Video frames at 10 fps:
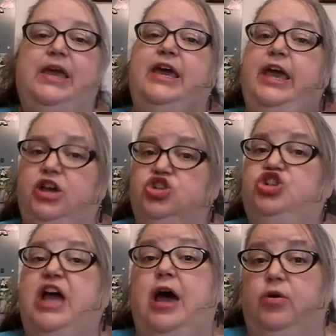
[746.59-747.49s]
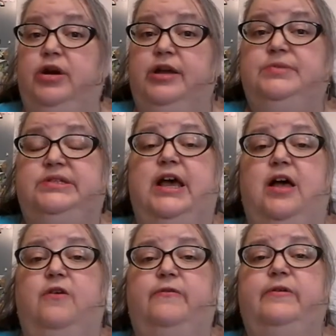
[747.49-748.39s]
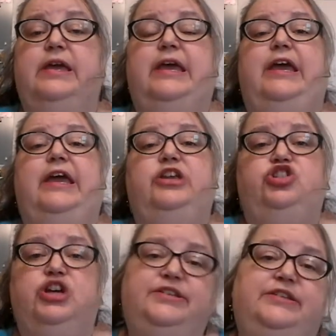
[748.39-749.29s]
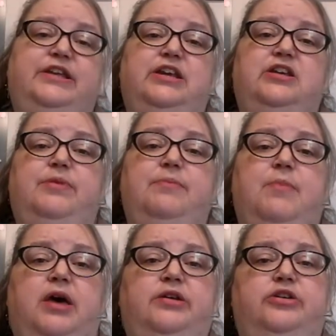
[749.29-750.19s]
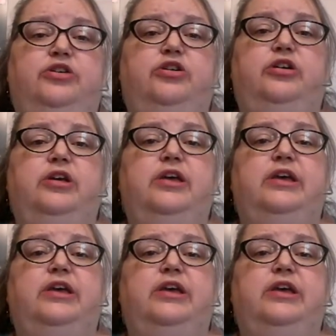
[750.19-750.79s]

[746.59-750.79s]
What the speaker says: He could shower himself. He just needed to be monitored